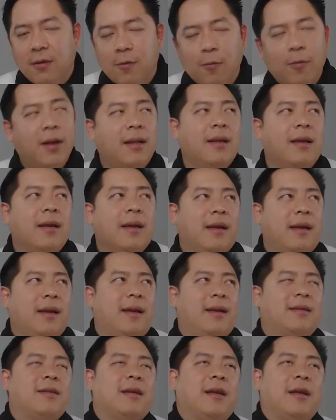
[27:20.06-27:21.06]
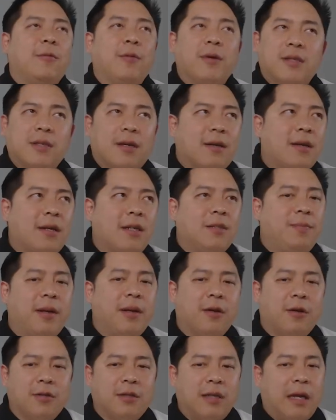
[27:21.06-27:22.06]
Well, it's, it was a curse
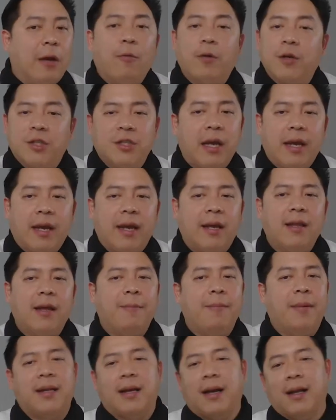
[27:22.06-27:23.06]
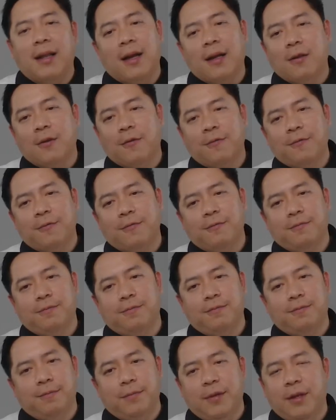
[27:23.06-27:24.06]
because I was shaken up and a lot of,
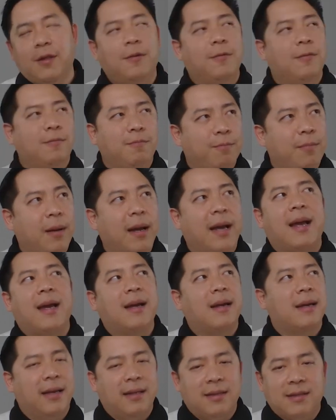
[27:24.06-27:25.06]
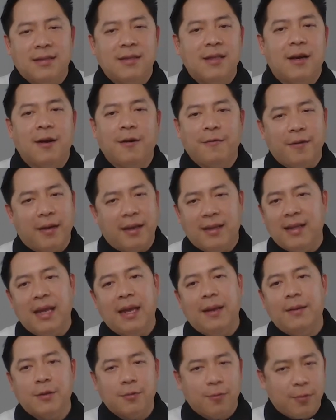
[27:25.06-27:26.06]
you know, bad and stuff and
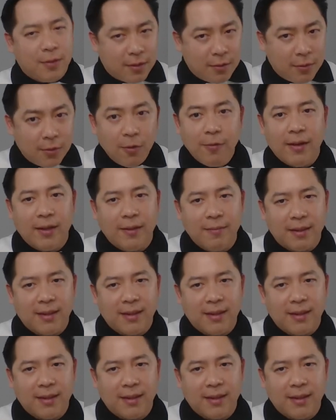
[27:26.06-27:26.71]
names were ruined.